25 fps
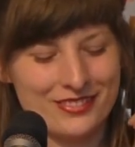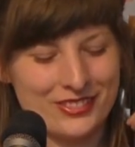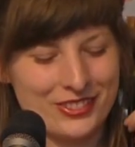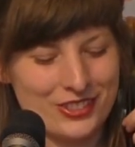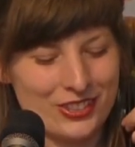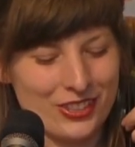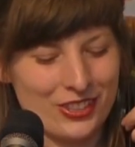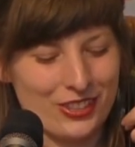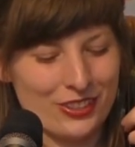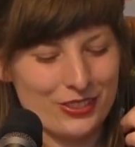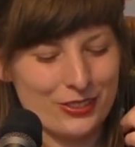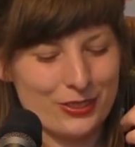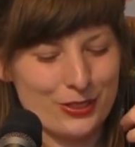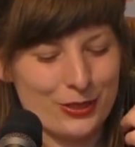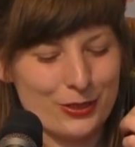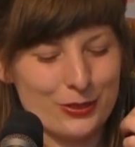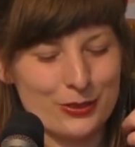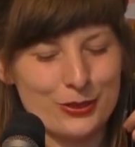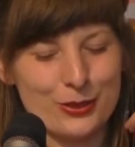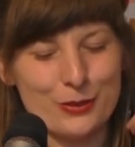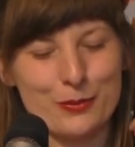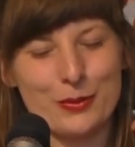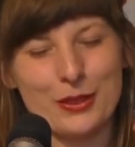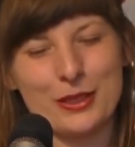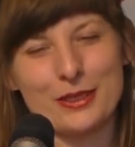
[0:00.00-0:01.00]
So just use
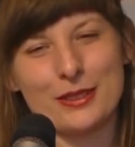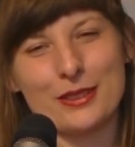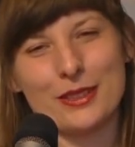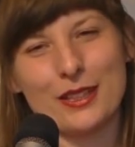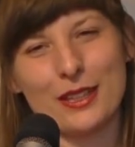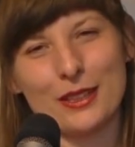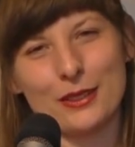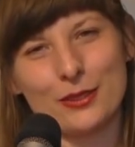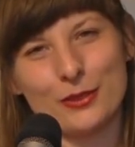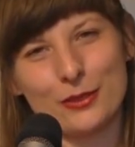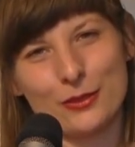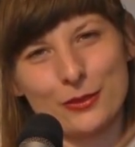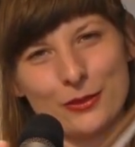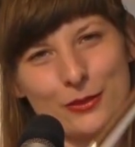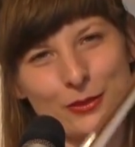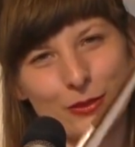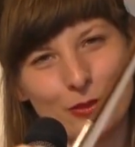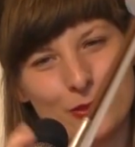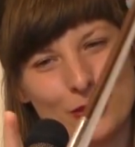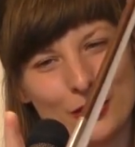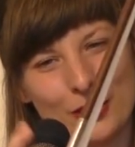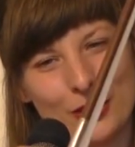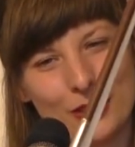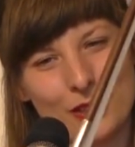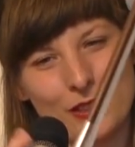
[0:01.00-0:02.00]
the pizzicato,
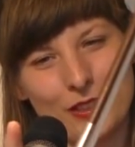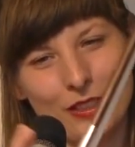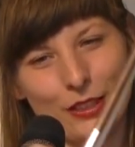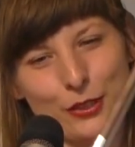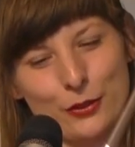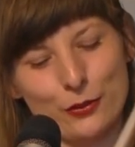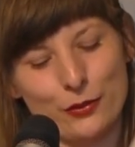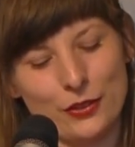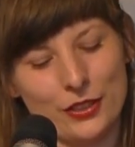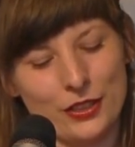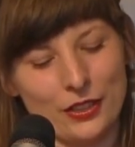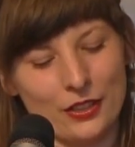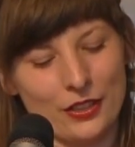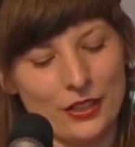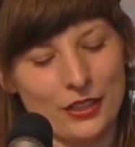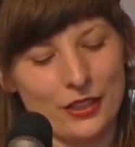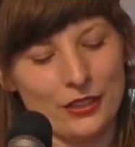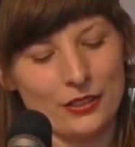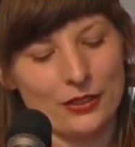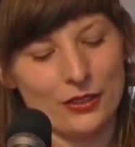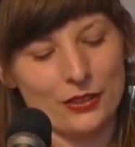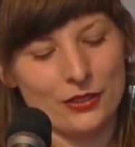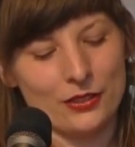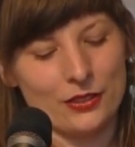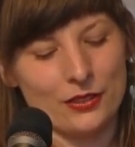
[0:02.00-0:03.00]
so the little finger here,
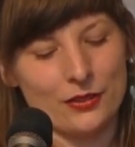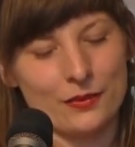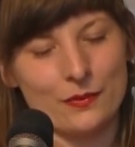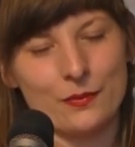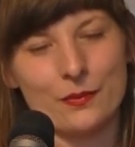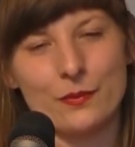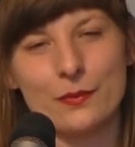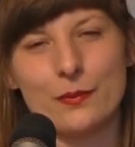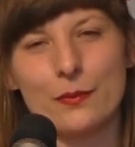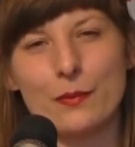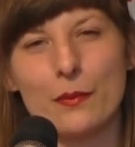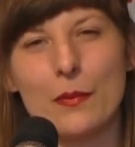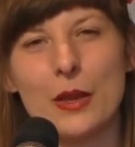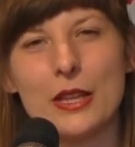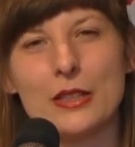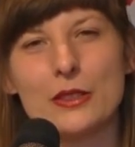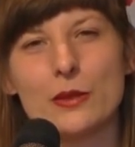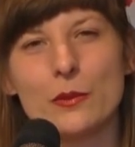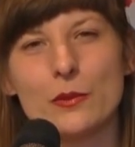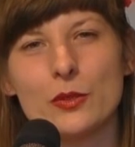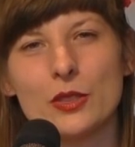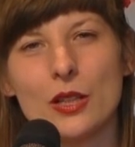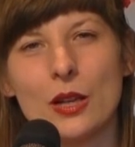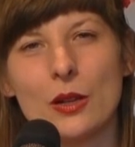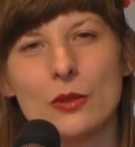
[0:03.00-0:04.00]
just make
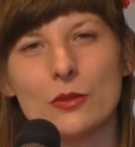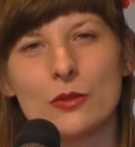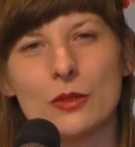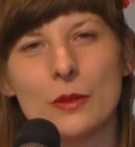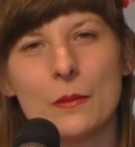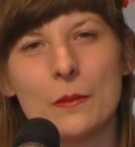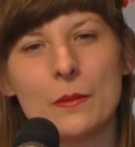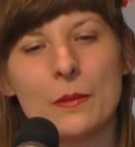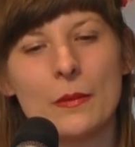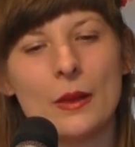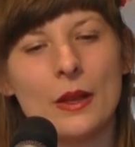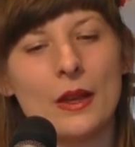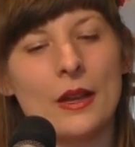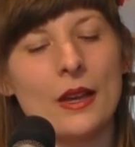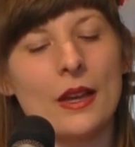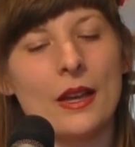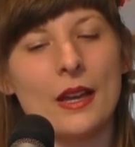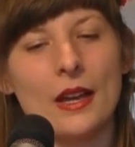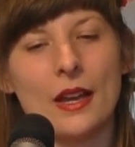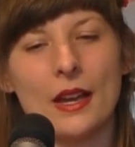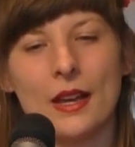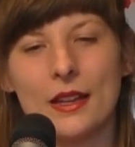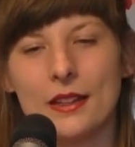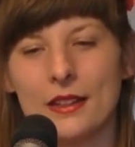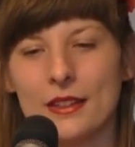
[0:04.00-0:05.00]
some sound.
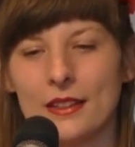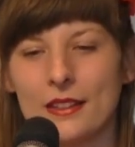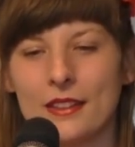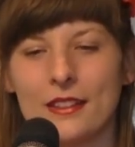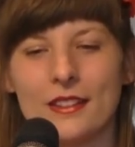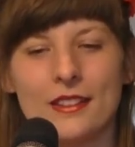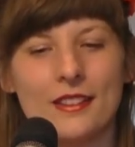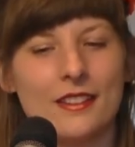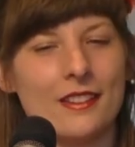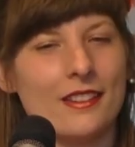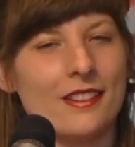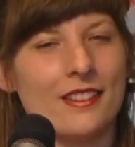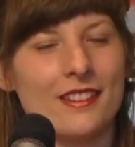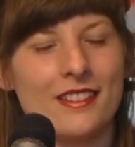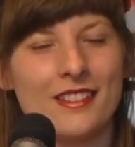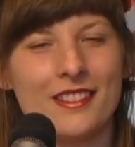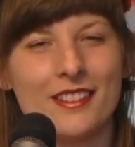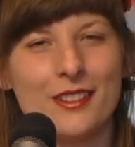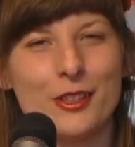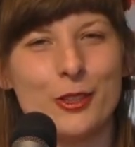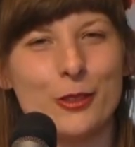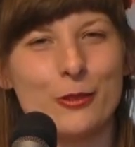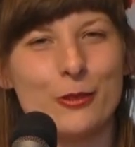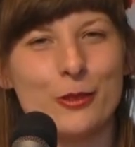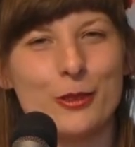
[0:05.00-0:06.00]
And
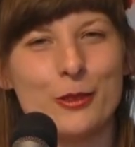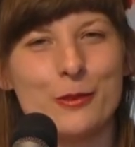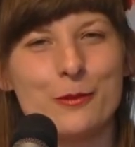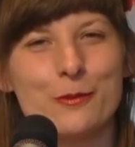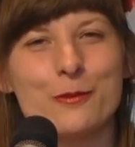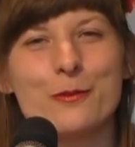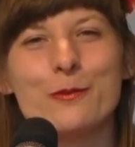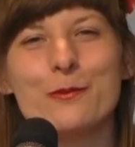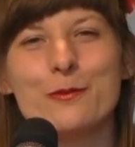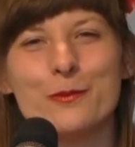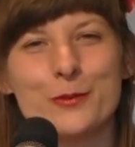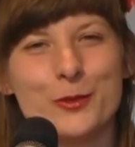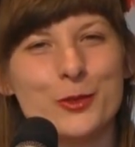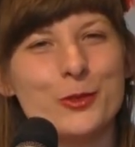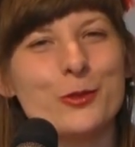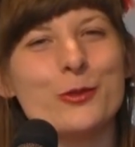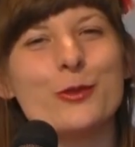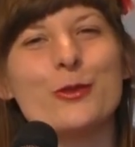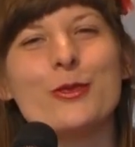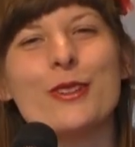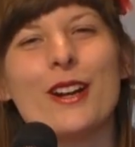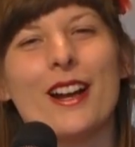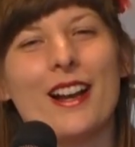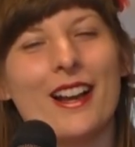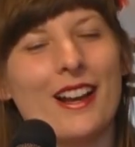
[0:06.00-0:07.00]
you will
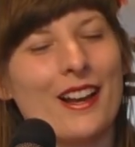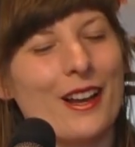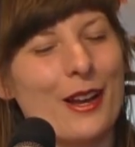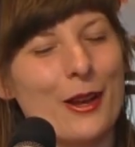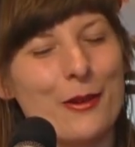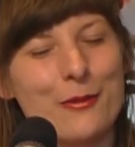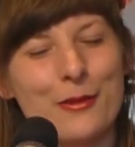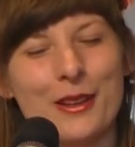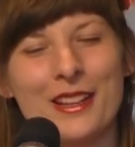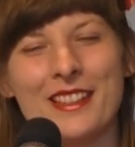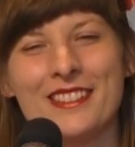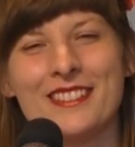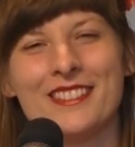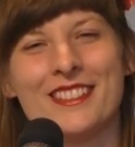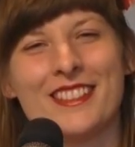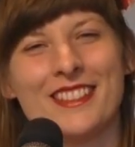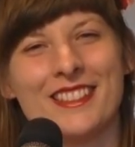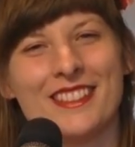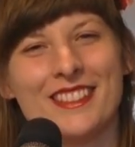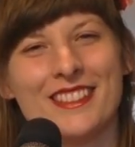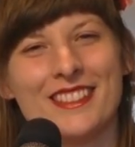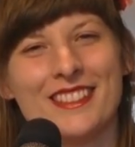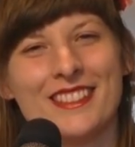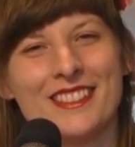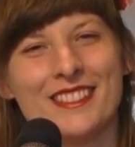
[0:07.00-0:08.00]
do
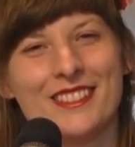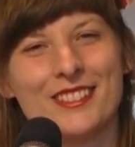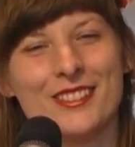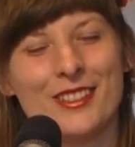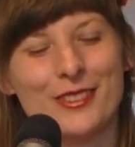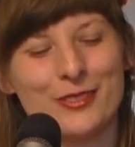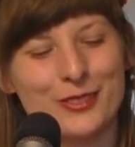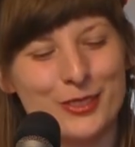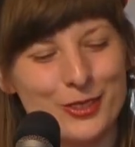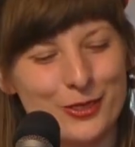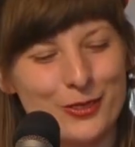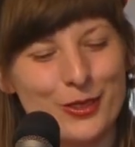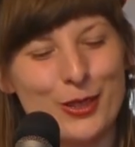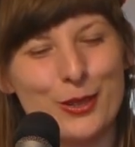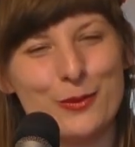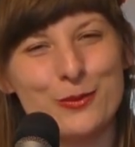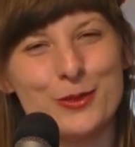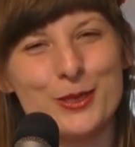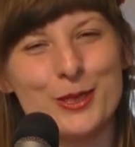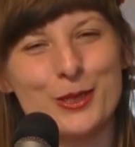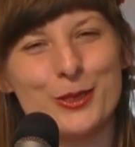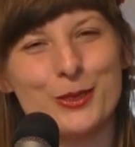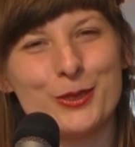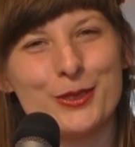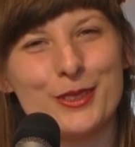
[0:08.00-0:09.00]
amazing. So I'm so happy
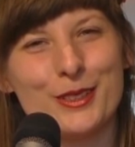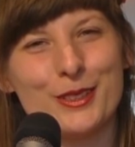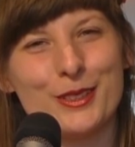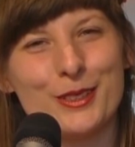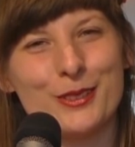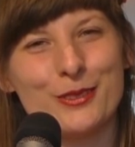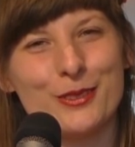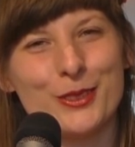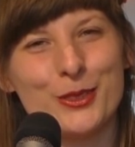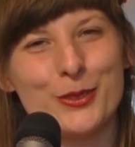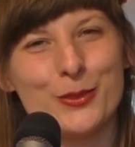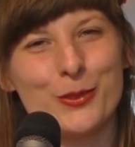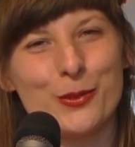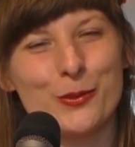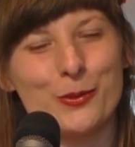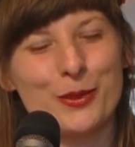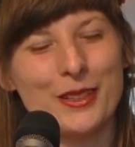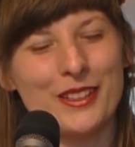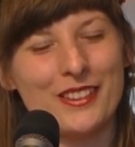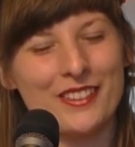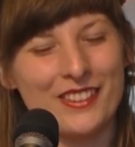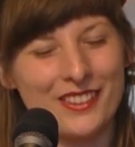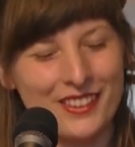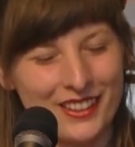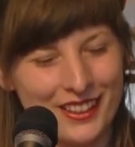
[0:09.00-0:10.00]
that you did this video with
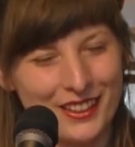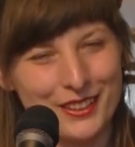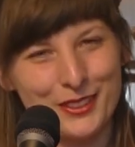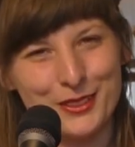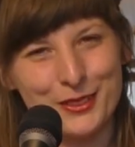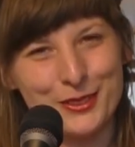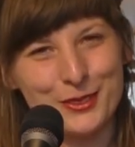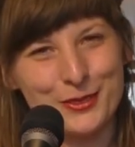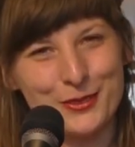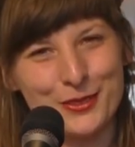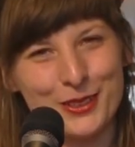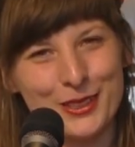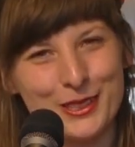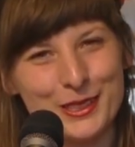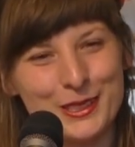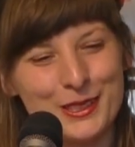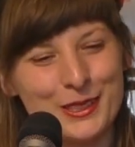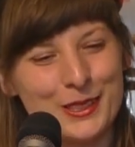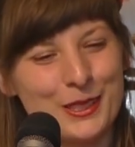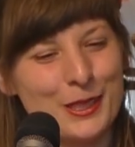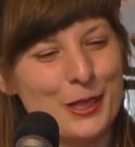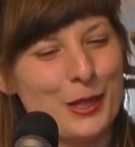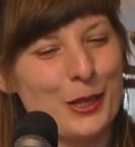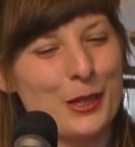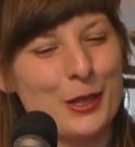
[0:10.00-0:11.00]
me. Thank you so much.
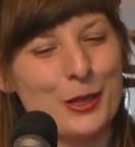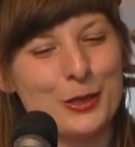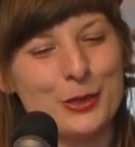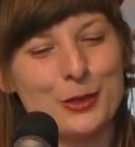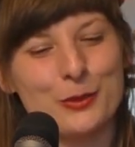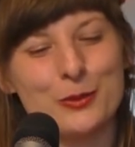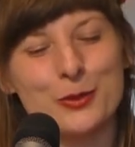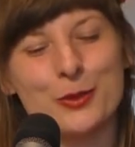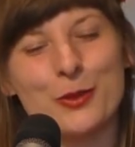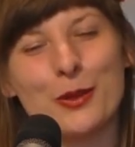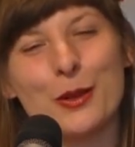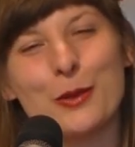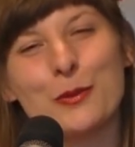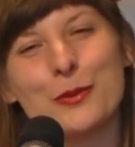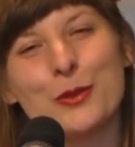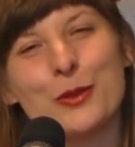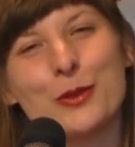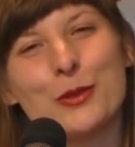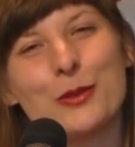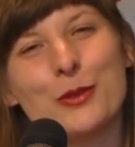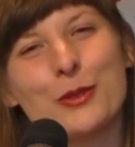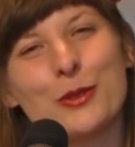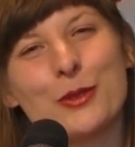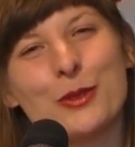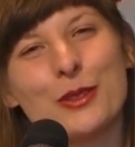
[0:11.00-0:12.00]
Subscribe to
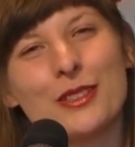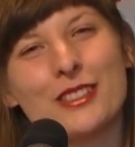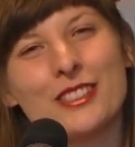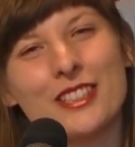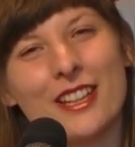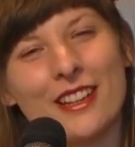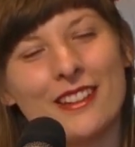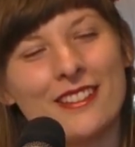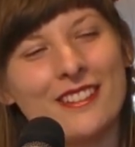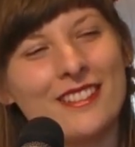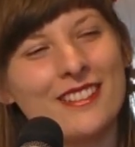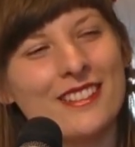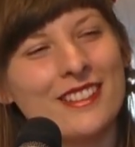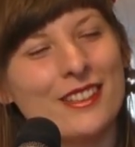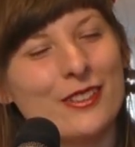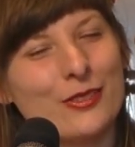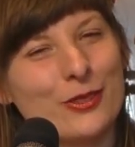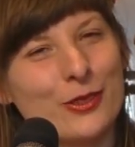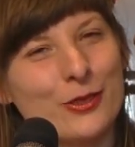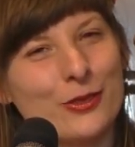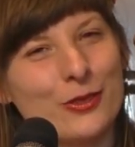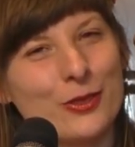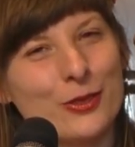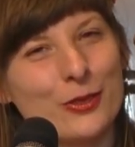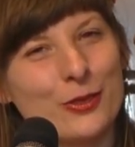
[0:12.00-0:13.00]
the channel if
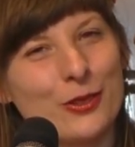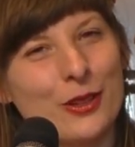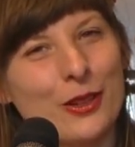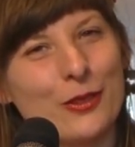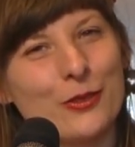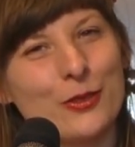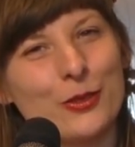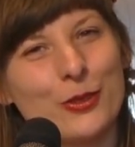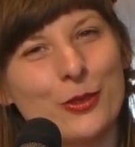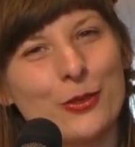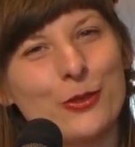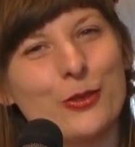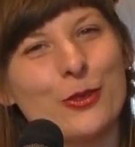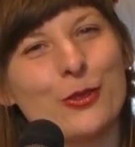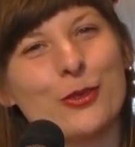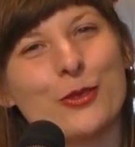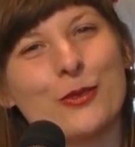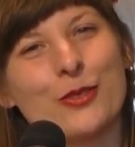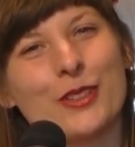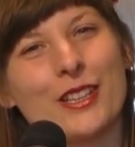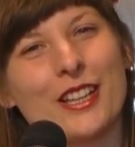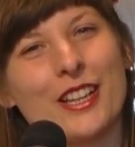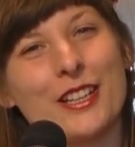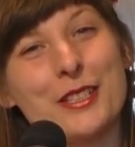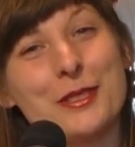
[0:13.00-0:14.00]
you want to have a
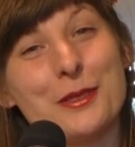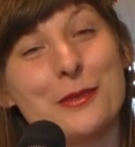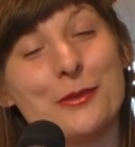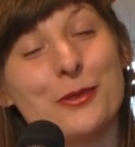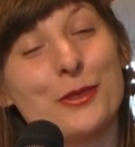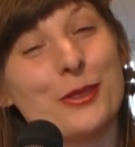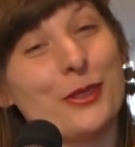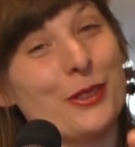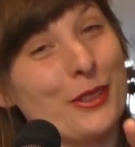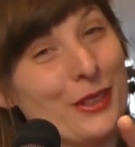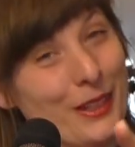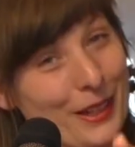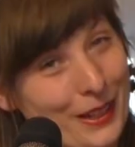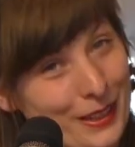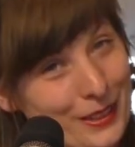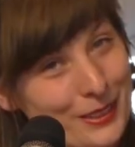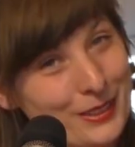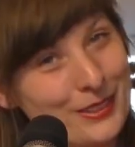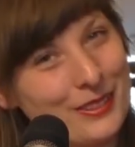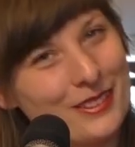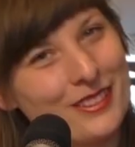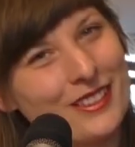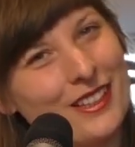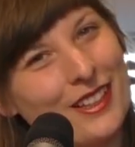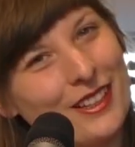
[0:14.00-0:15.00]
notification for the
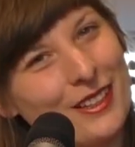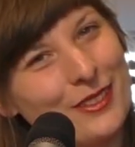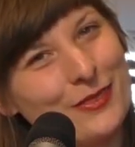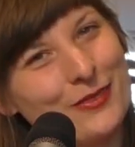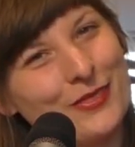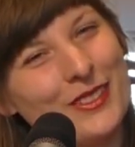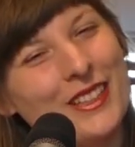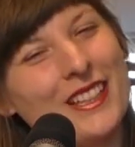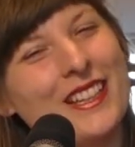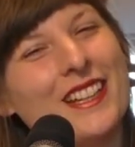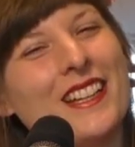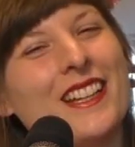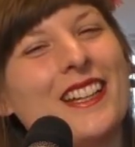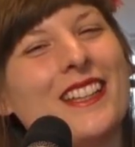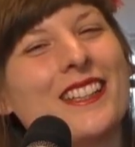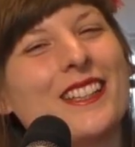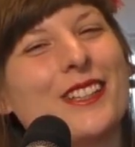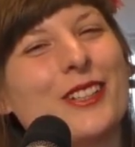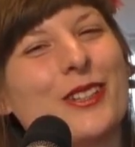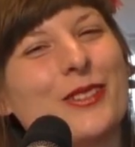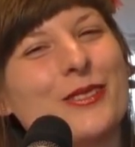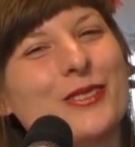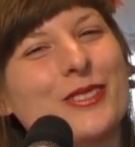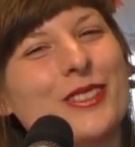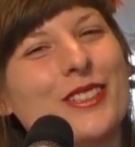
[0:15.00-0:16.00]
next time there
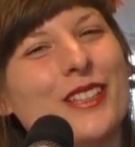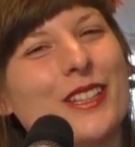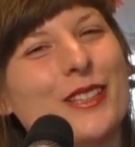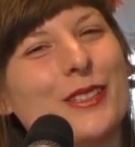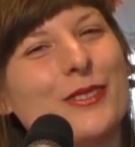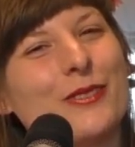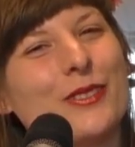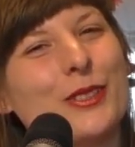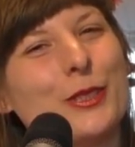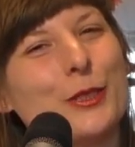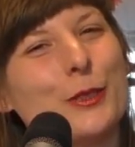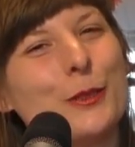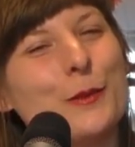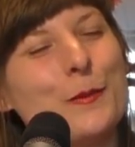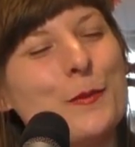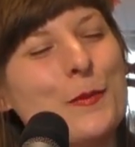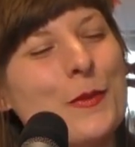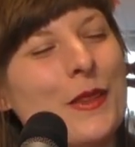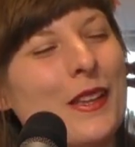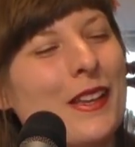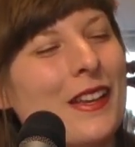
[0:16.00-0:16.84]
comes another video.